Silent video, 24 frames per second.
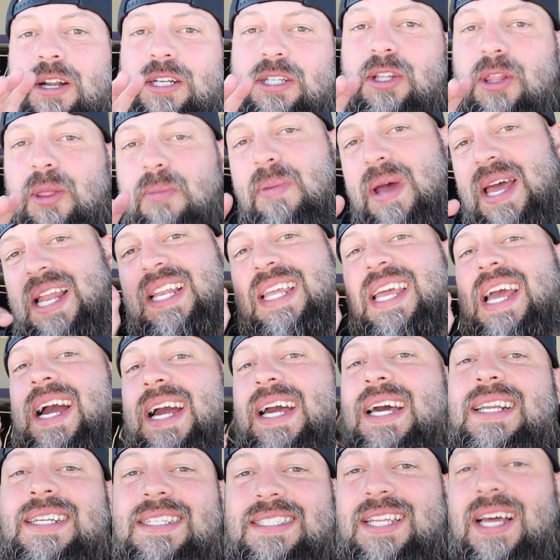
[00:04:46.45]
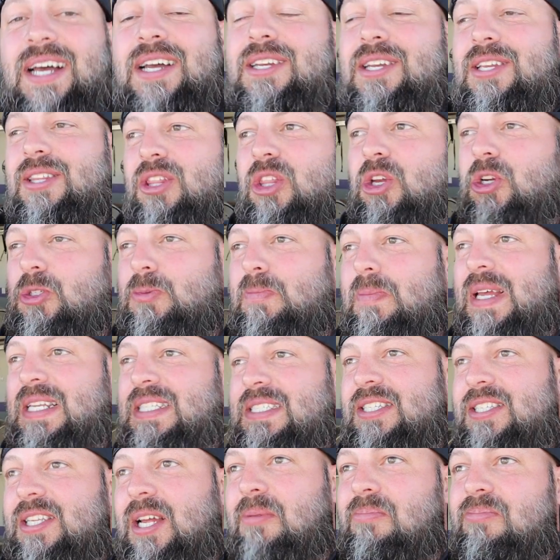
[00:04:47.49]
onto the Bentley. I gotta tell you, there's been
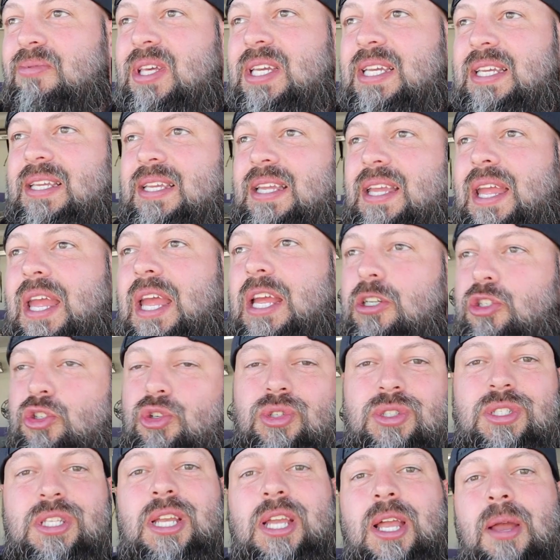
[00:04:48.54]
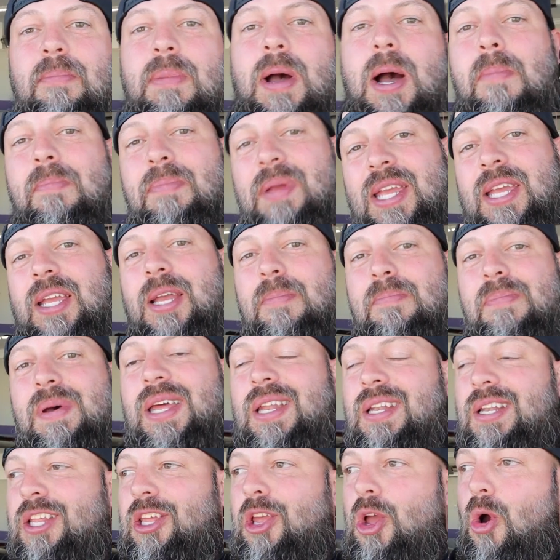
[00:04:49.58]
something interesting about being a
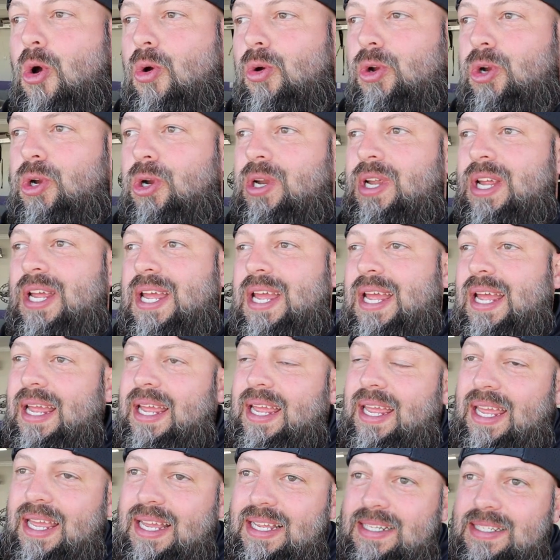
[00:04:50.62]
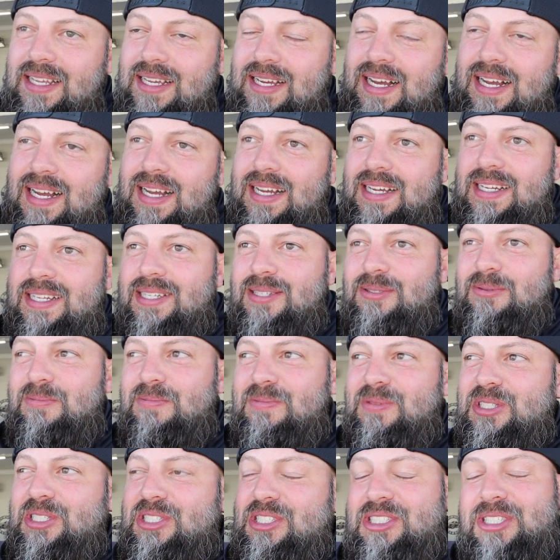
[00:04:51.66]
Bentley owner.
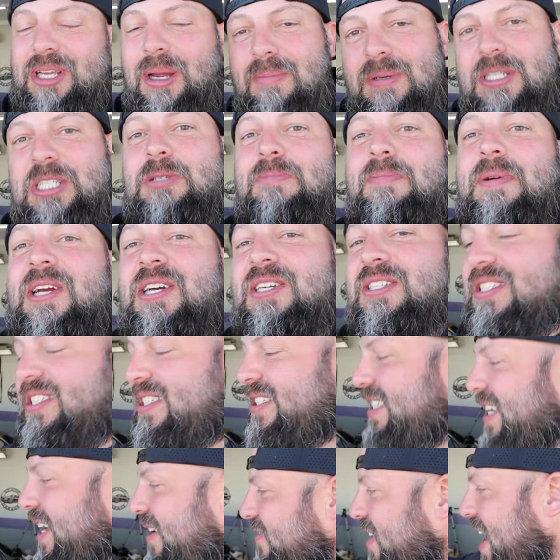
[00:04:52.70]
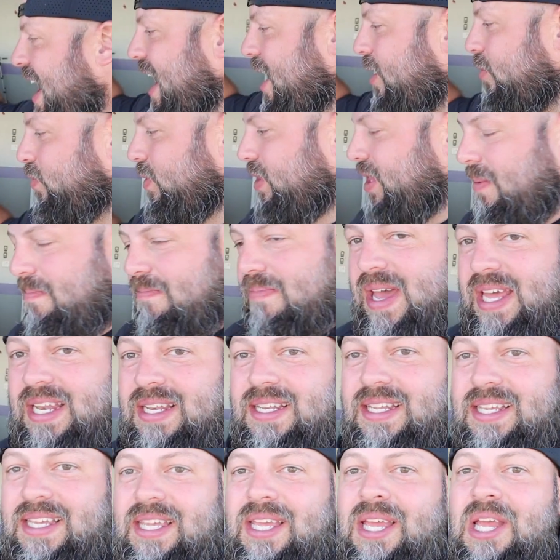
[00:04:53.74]
Some experiences I've had with the
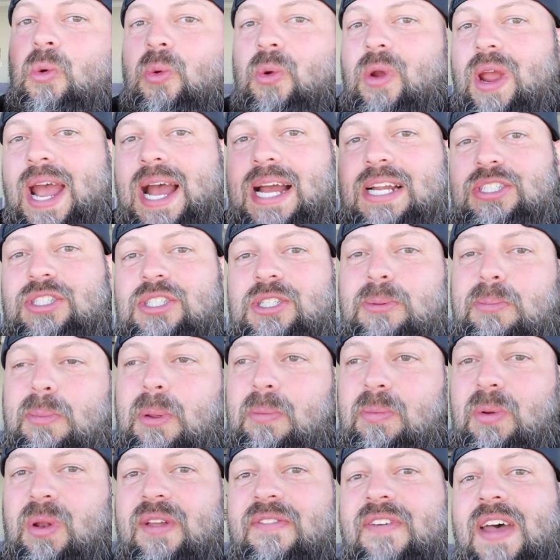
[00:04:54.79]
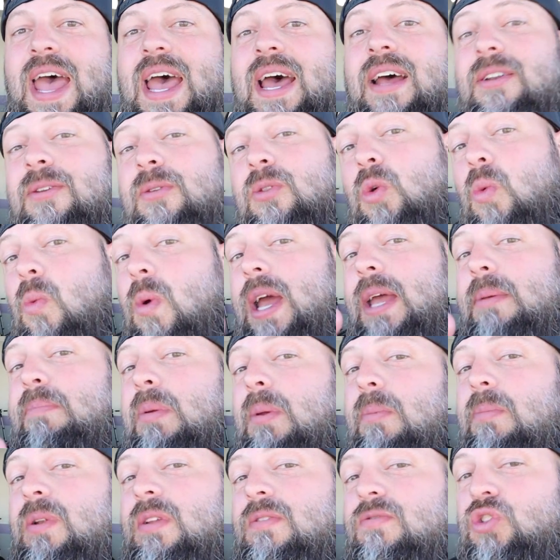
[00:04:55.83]
Bentley, reactions people have had, the way
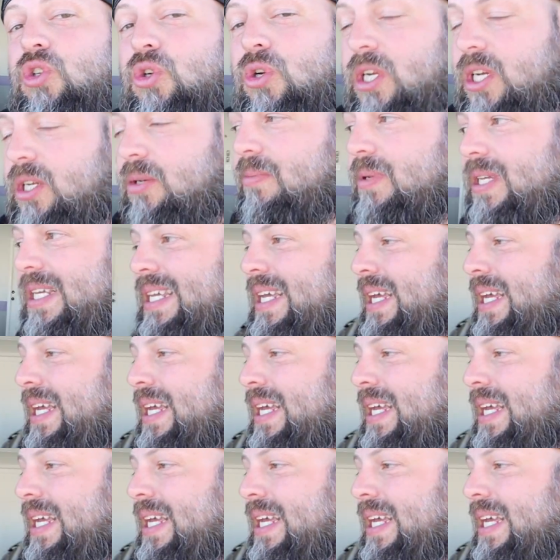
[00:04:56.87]
people have treated me